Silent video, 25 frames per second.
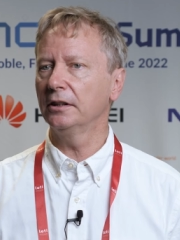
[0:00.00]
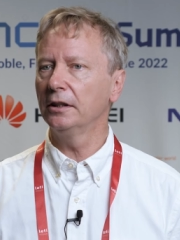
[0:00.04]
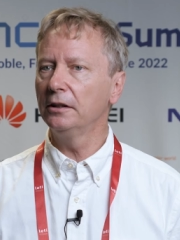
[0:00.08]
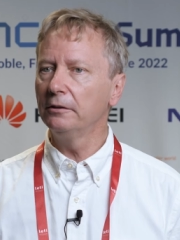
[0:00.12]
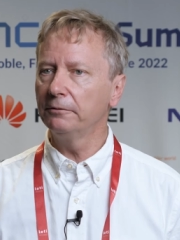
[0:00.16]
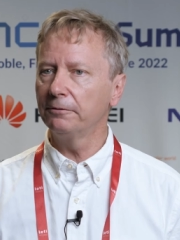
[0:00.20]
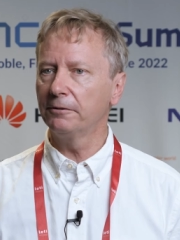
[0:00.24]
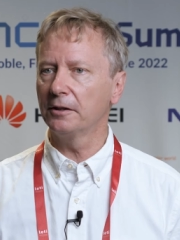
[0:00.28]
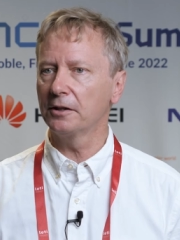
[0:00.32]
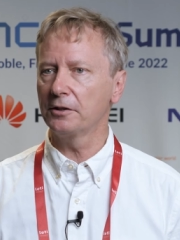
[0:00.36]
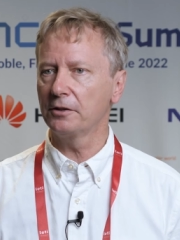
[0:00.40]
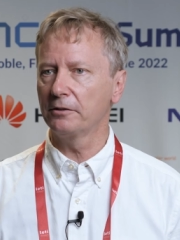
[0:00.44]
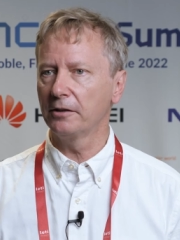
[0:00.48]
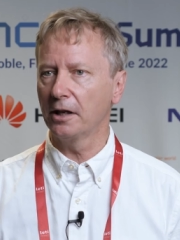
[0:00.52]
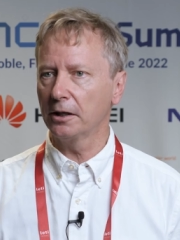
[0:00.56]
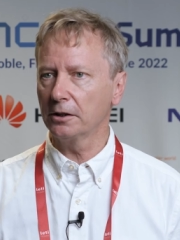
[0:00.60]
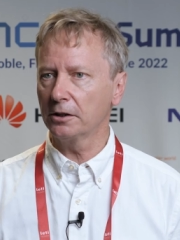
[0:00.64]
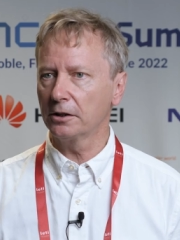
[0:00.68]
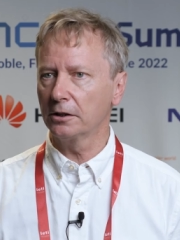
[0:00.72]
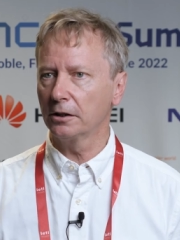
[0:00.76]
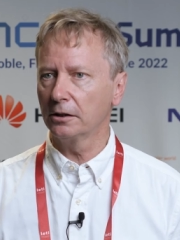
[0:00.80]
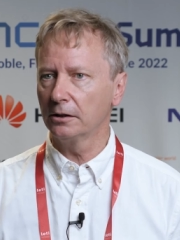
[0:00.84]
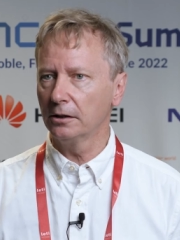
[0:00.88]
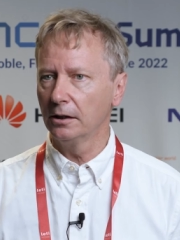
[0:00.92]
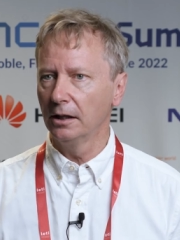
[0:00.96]

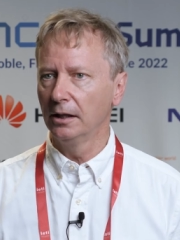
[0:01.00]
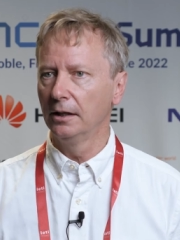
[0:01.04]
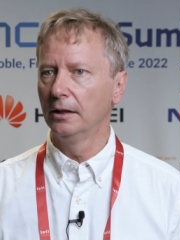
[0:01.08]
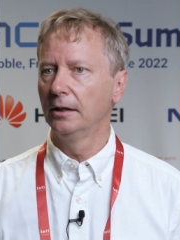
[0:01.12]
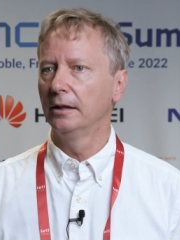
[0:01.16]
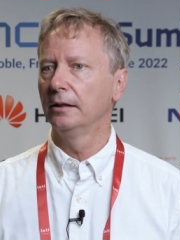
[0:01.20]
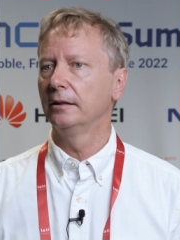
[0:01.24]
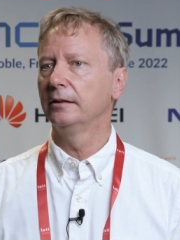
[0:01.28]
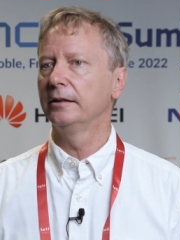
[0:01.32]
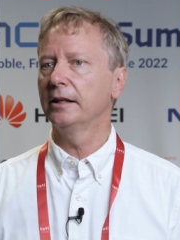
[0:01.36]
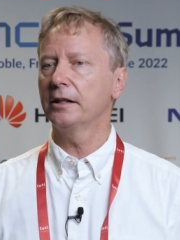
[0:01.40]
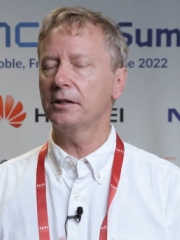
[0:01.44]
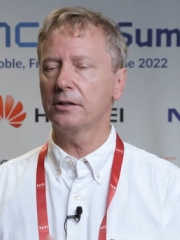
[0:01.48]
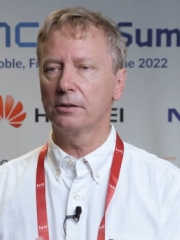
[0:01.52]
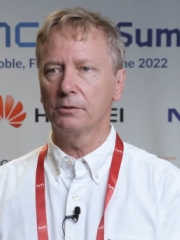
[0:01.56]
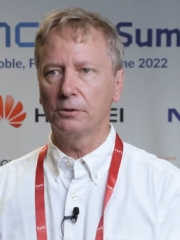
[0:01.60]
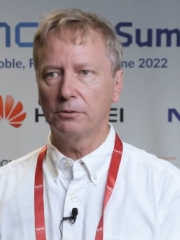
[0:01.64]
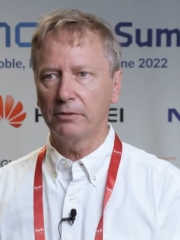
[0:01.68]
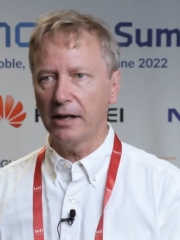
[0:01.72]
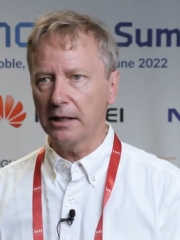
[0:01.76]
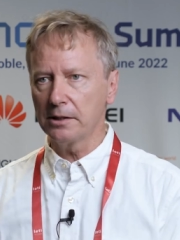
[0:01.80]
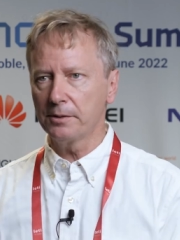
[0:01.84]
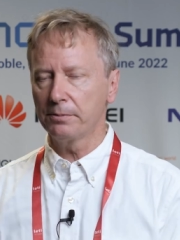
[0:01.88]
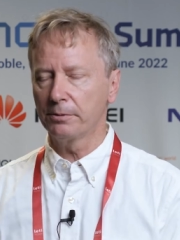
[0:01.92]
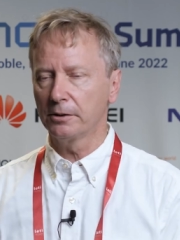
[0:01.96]
infrastructure next to
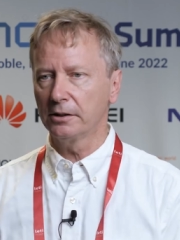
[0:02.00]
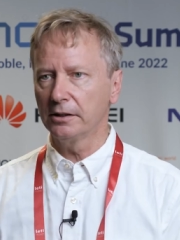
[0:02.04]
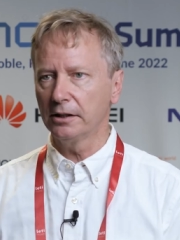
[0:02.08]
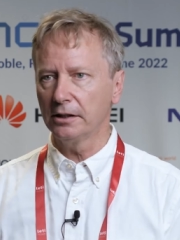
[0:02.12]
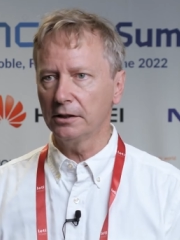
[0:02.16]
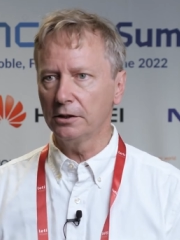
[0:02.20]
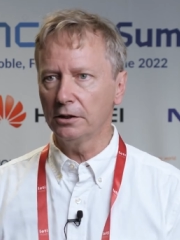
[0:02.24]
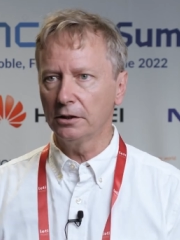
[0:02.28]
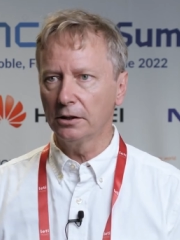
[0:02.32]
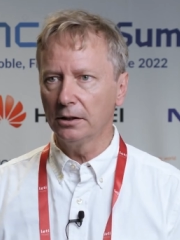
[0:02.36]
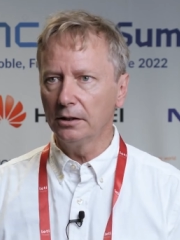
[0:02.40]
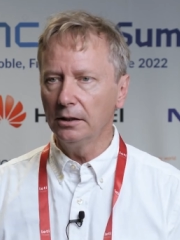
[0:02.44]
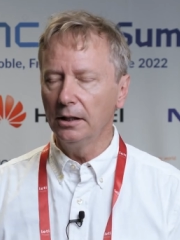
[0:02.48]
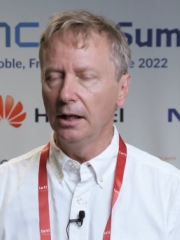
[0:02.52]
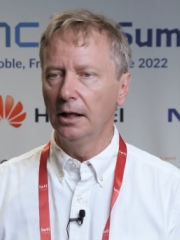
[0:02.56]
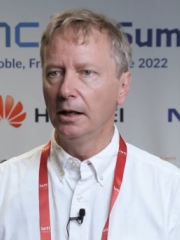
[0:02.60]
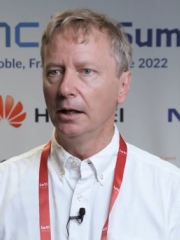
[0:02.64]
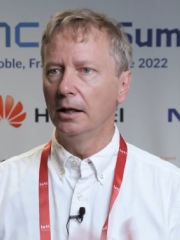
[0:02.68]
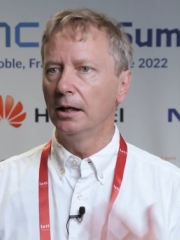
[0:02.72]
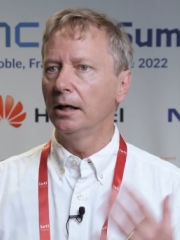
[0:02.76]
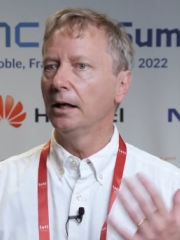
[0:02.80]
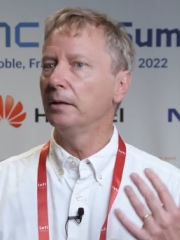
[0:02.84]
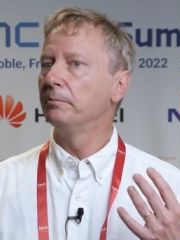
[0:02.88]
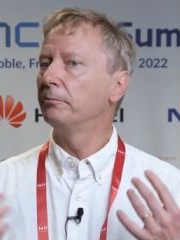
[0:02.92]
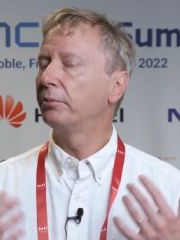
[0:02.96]
transportation,
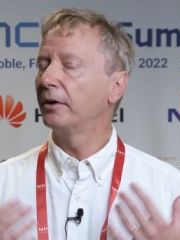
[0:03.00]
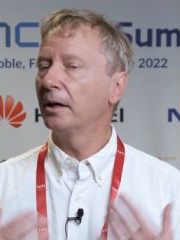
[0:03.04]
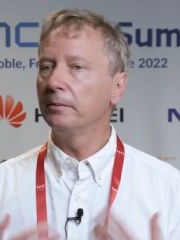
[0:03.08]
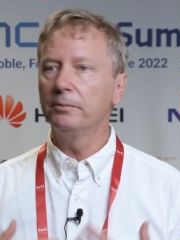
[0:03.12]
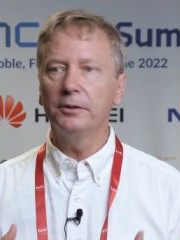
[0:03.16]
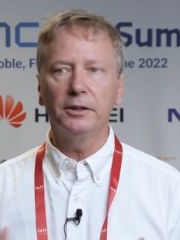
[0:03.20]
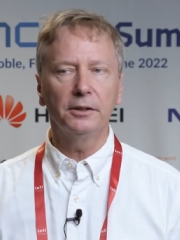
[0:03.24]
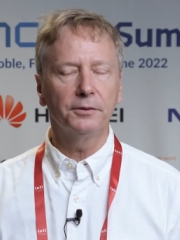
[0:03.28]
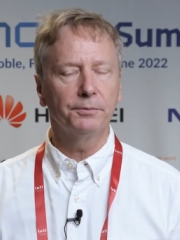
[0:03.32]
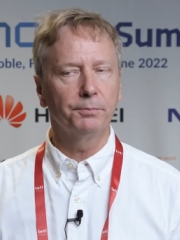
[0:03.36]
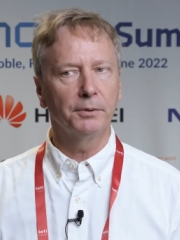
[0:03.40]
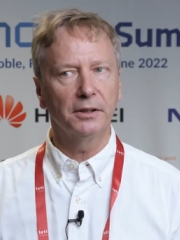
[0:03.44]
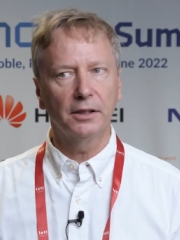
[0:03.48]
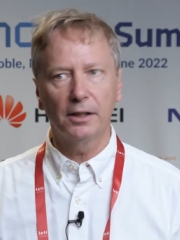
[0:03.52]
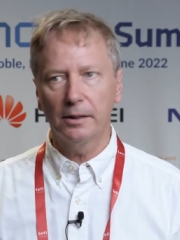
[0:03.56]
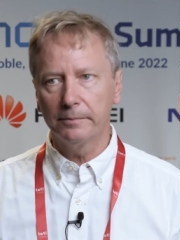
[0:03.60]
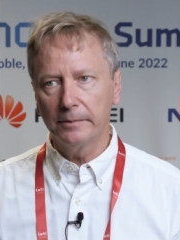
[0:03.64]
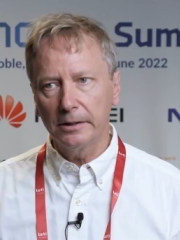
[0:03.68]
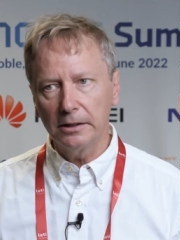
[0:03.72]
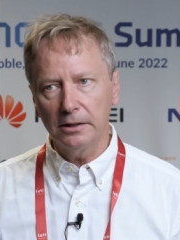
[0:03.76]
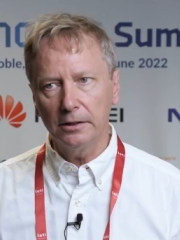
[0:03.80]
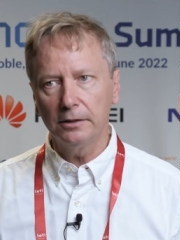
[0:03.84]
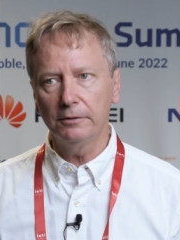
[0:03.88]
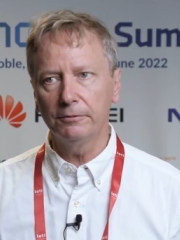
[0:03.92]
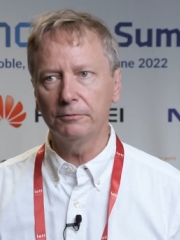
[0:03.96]
and probably is
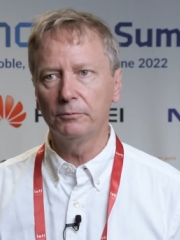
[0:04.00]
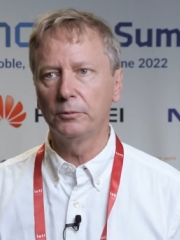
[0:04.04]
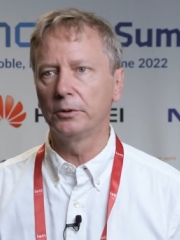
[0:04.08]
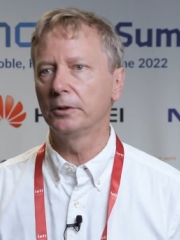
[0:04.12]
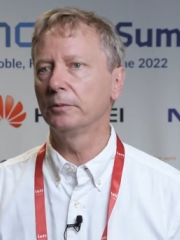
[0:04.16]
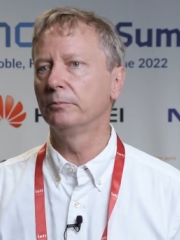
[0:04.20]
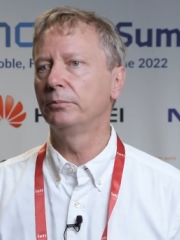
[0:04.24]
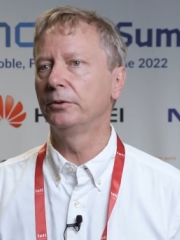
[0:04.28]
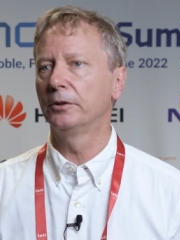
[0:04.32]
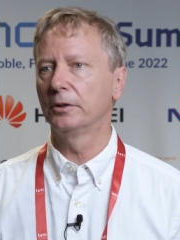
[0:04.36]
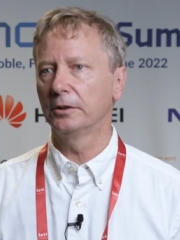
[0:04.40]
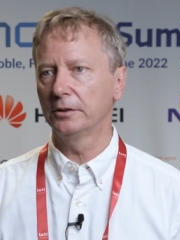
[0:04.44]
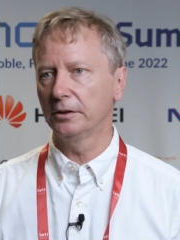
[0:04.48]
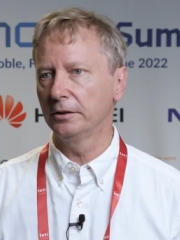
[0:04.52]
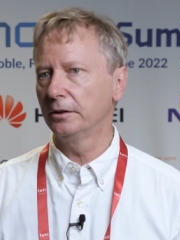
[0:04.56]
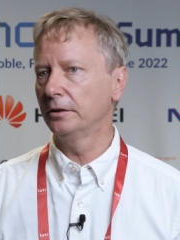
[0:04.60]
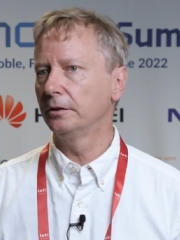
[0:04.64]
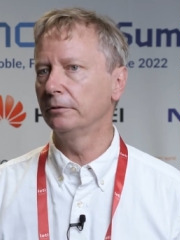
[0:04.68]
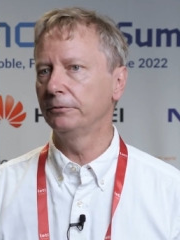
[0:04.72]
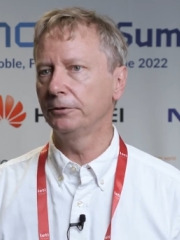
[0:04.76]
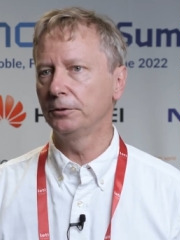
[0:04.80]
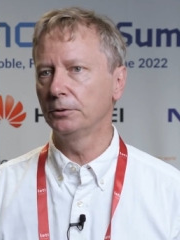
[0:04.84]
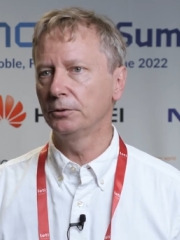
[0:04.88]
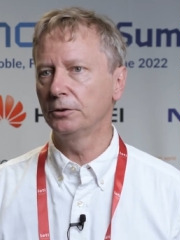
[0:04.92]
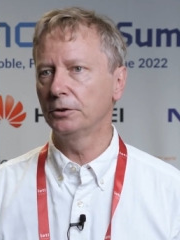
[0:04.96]
becoming even more important in
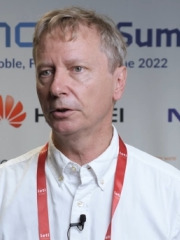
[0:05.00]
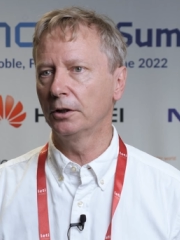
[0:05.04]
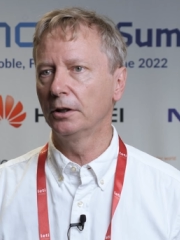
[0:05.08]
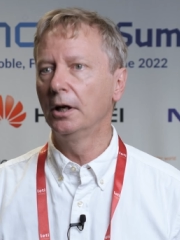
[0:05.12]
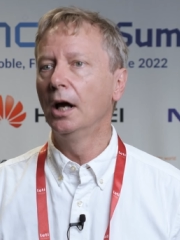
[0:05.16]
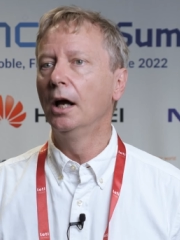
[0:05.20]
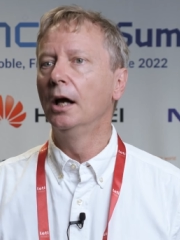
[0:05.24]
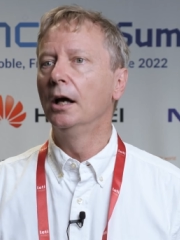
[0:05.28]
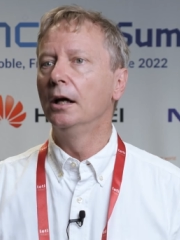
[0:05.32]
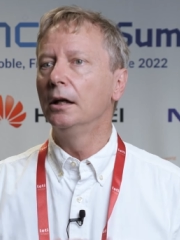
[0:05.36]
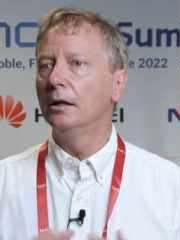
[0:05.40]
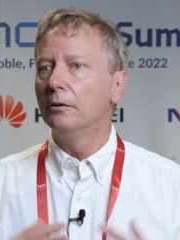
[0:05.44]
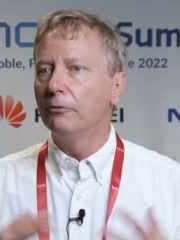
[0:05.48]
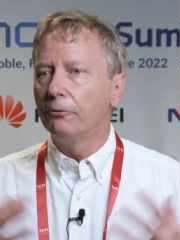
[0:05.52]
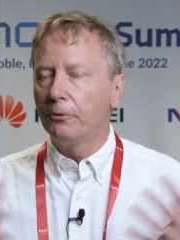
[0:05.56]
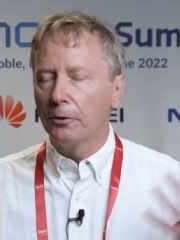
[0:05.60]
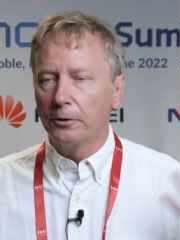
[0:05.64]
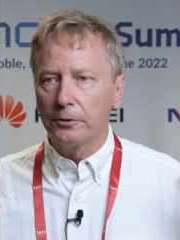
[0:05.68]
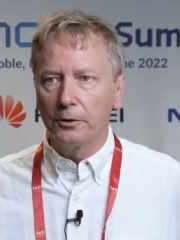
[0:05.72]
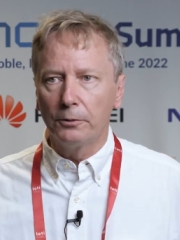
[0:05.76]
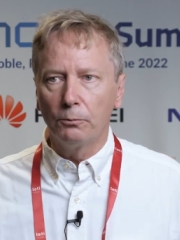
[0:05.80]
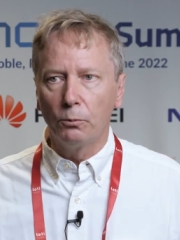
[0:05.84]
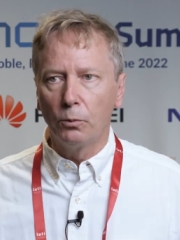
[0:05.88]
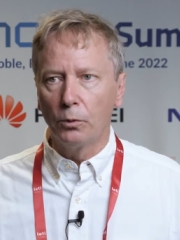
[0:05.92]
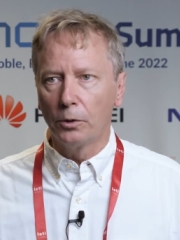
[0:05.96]
the future. Yes. For
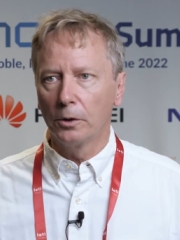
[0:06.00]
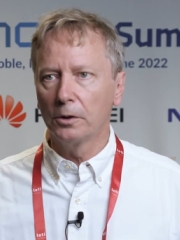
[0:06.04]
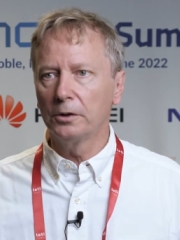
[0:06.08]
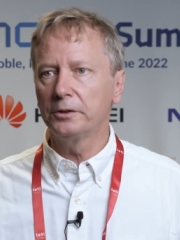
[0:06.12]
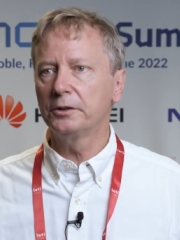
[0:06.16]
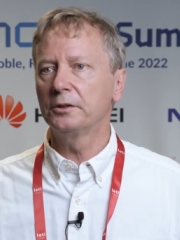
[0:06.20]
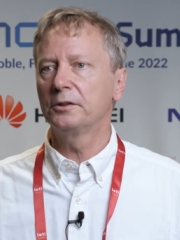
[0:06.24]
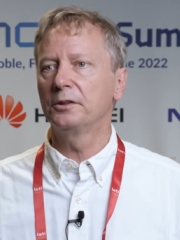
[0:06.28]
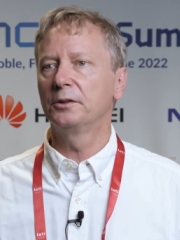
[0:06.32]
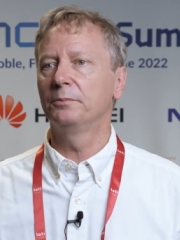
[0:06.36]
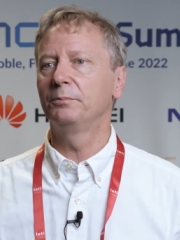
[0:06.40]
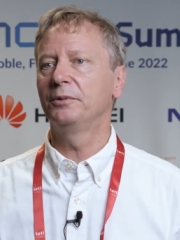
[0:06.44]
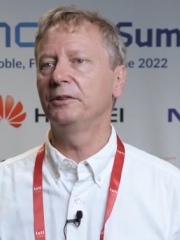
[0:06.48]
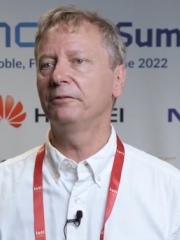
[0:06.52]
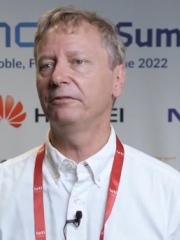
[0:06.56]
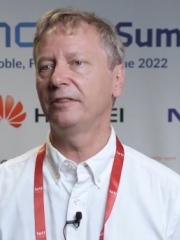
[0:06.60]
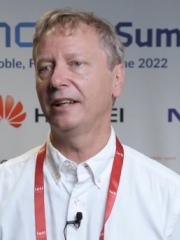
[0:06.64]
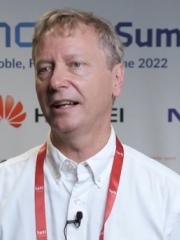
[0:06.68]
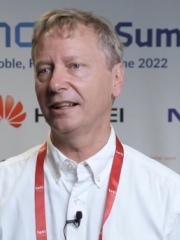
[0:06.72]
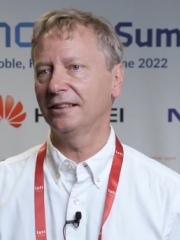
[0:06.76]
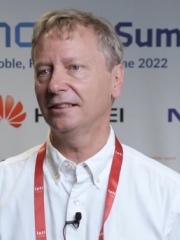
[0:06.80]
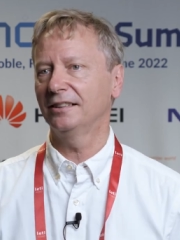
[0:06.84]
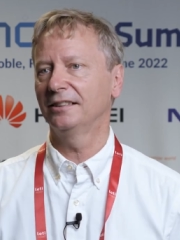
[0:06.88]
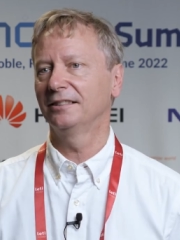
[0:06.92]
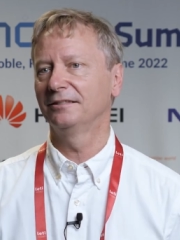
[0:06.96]
the world to be
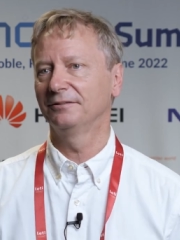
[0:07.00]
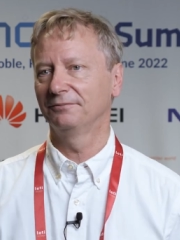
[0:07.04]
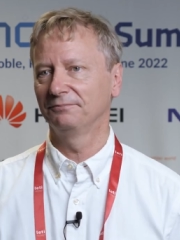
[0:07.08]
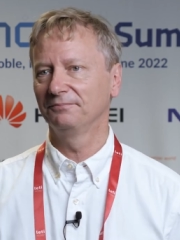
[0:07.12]
flat.